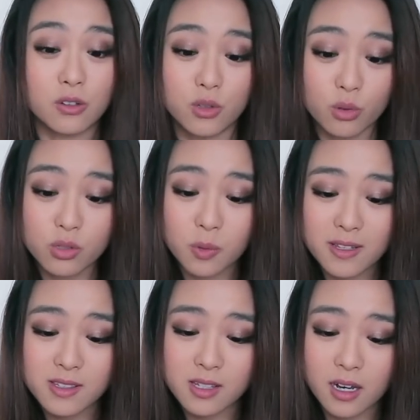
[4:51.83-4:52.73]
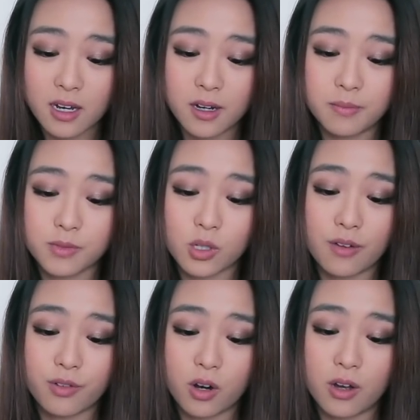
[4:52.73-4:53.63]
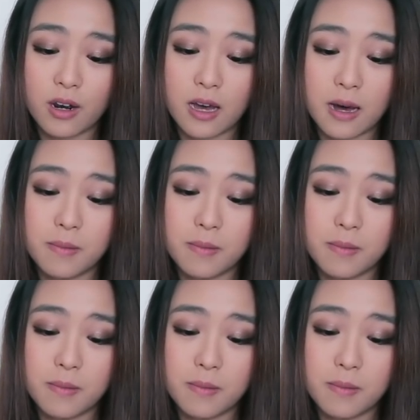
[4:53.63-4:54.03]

used ones. So I've got